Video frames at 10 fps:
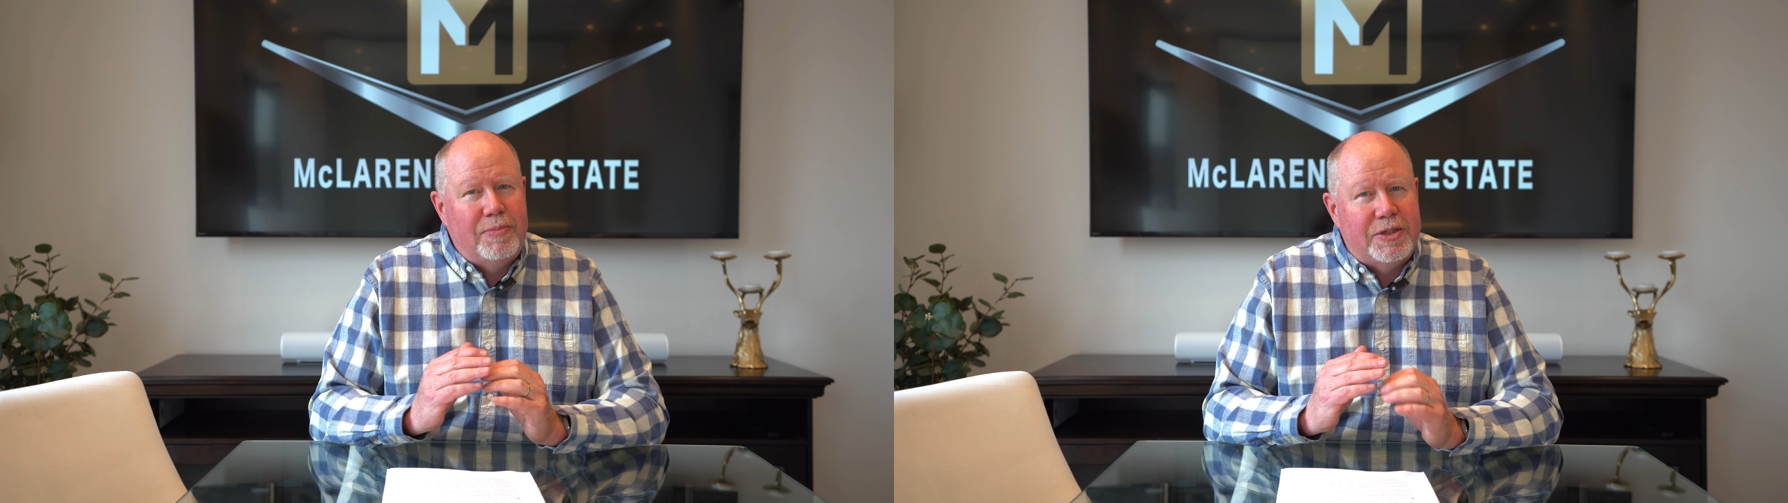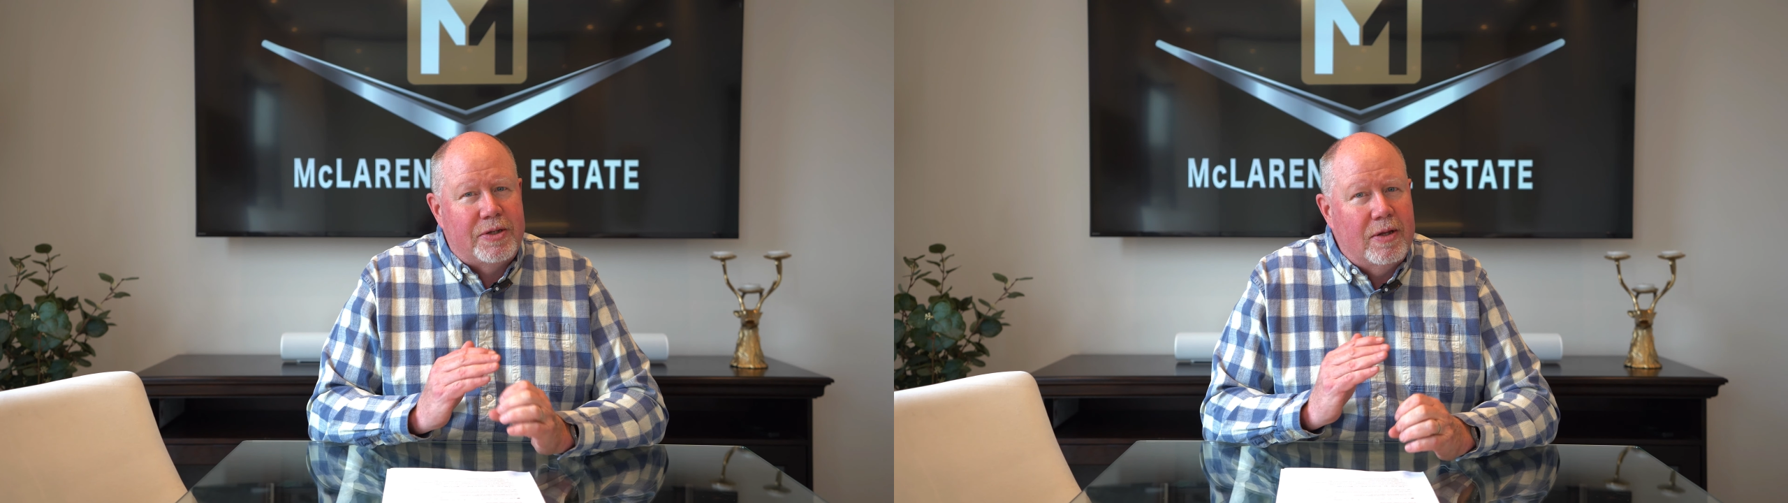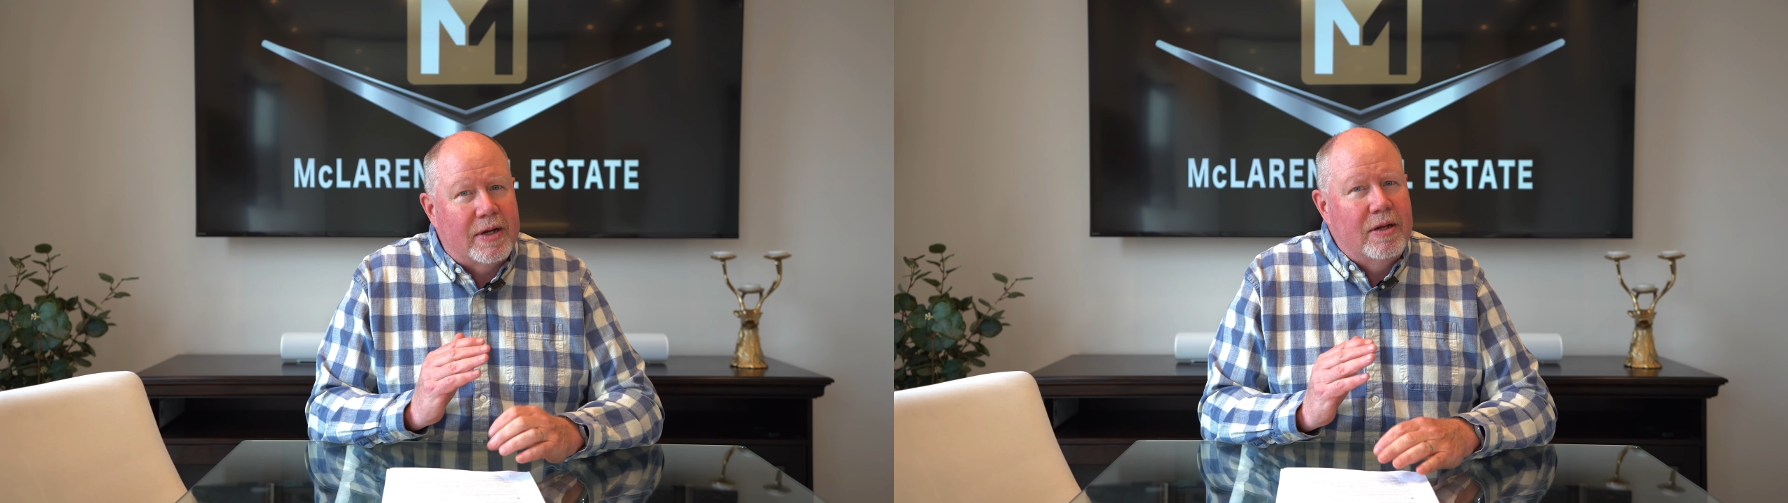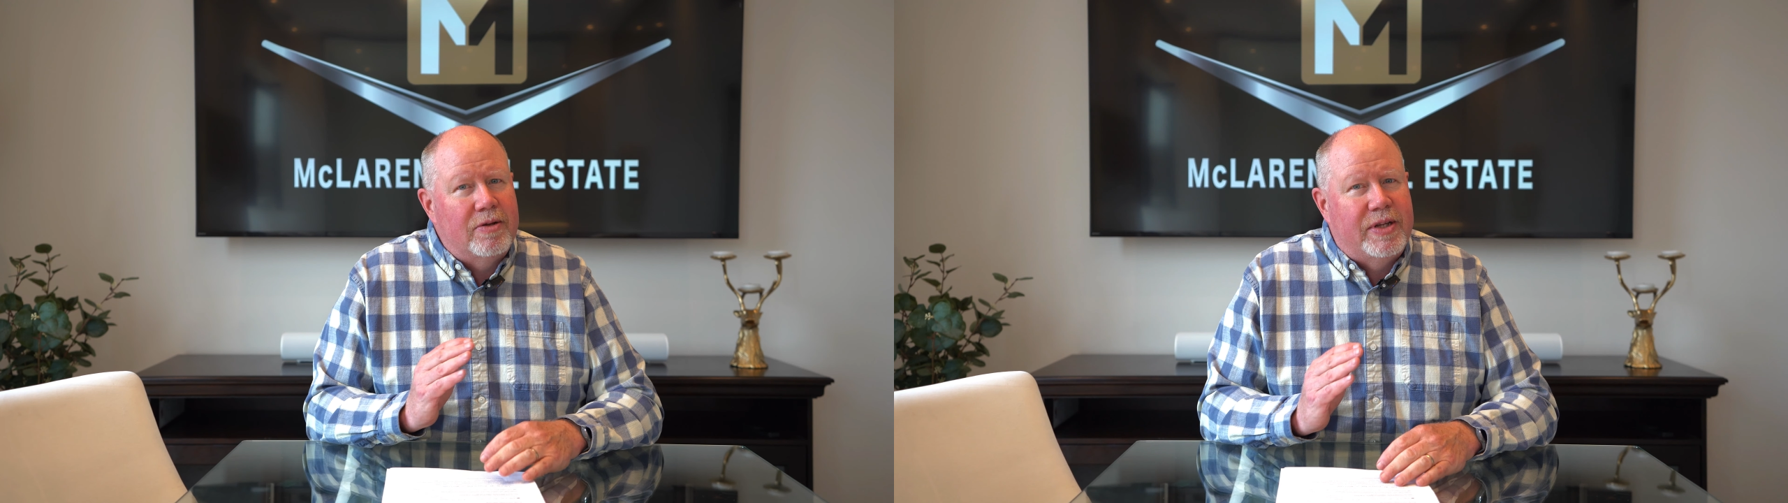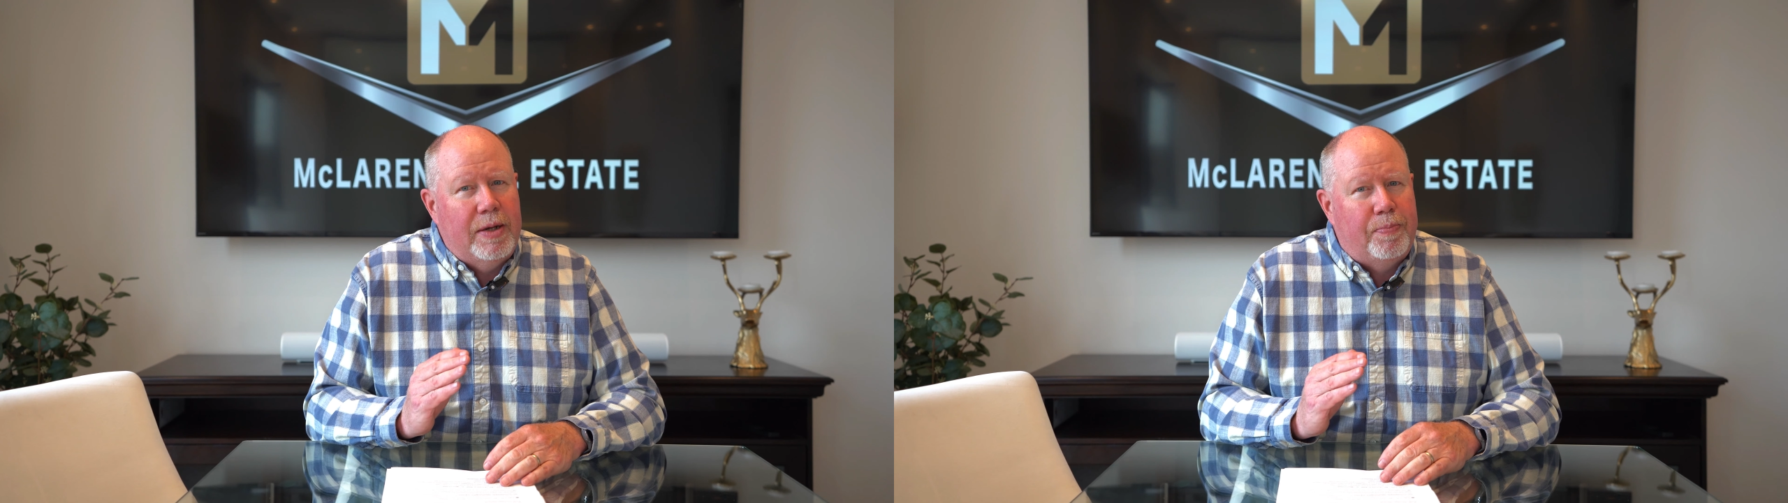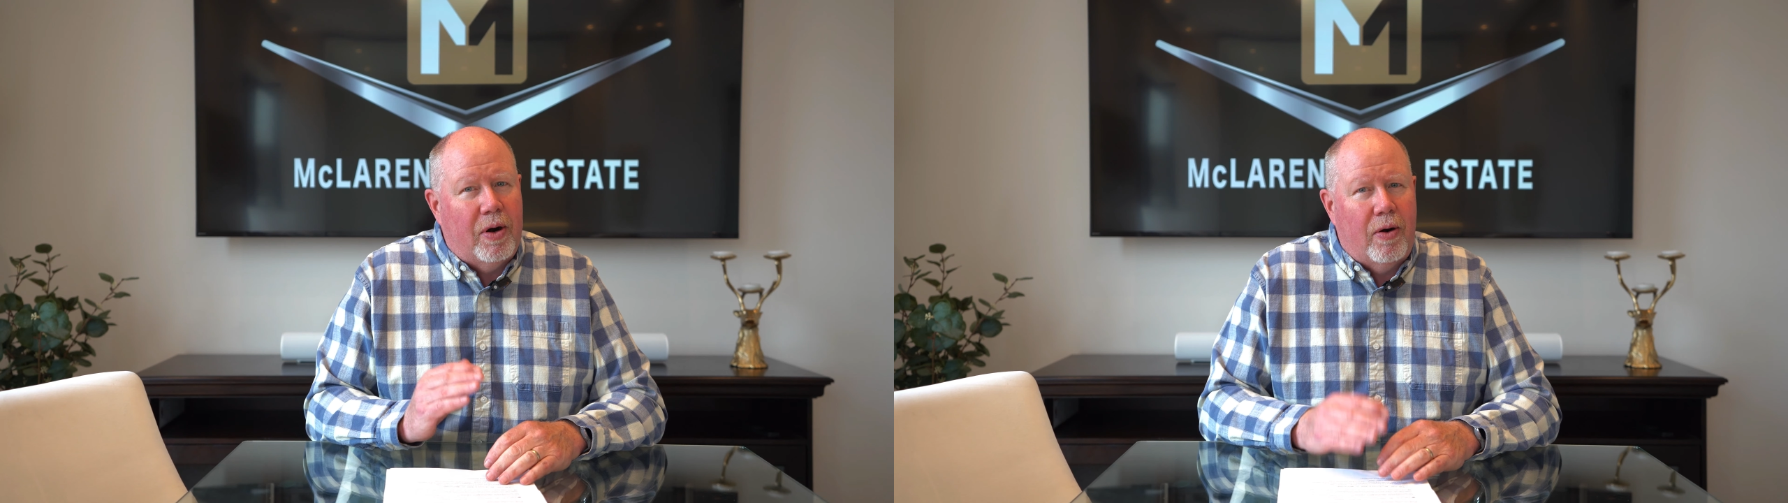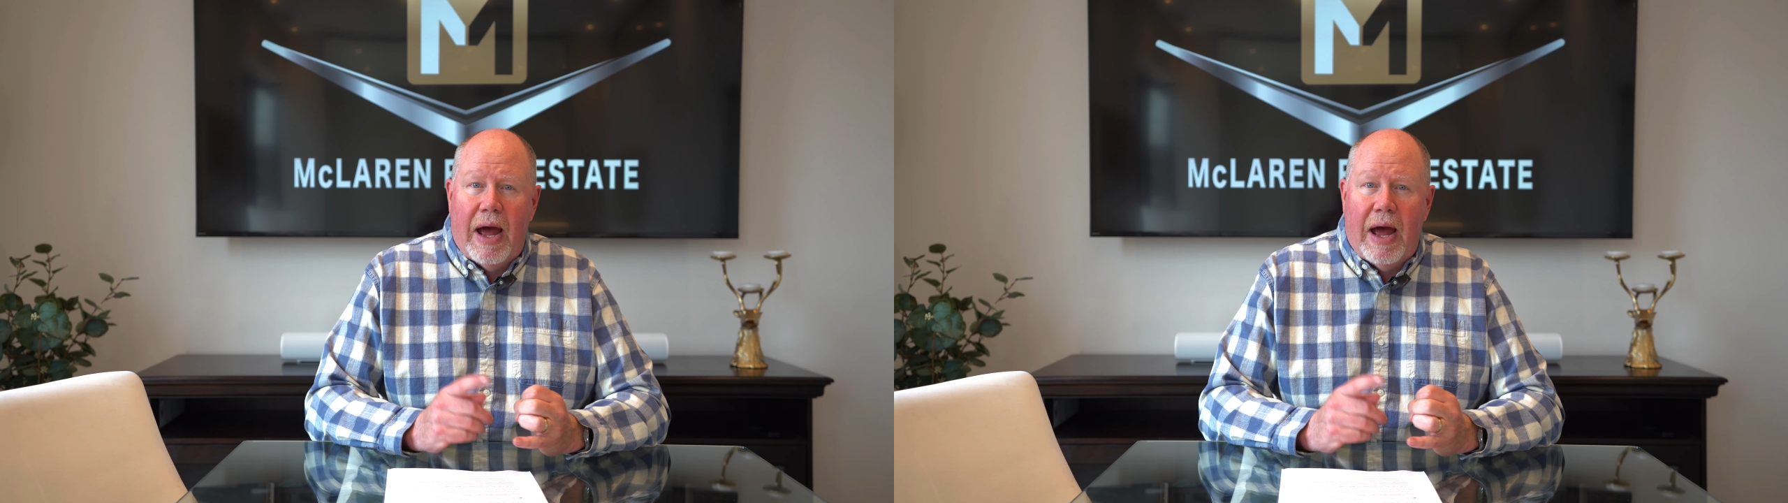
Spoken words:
is to look a little deeper.